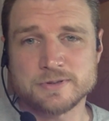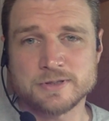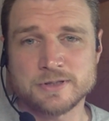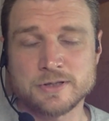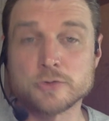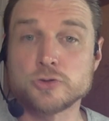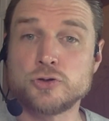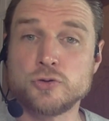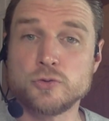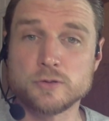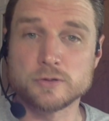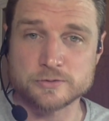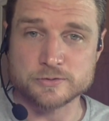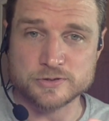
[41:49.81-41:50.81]
little
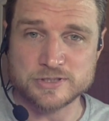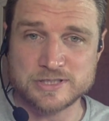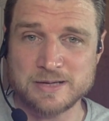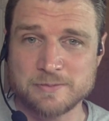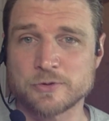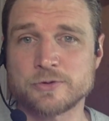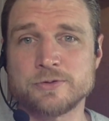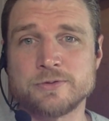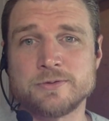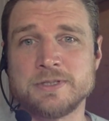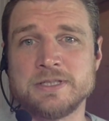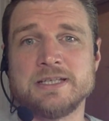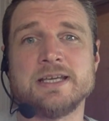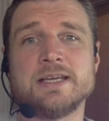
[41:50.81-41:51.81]
jeweler steamer you
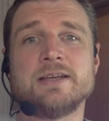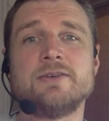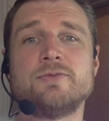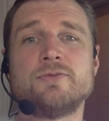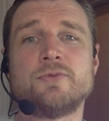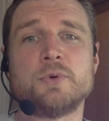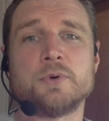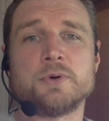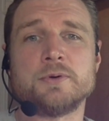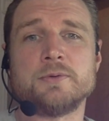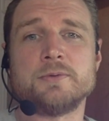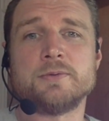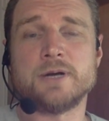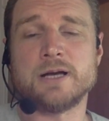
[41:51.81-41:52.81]
can get for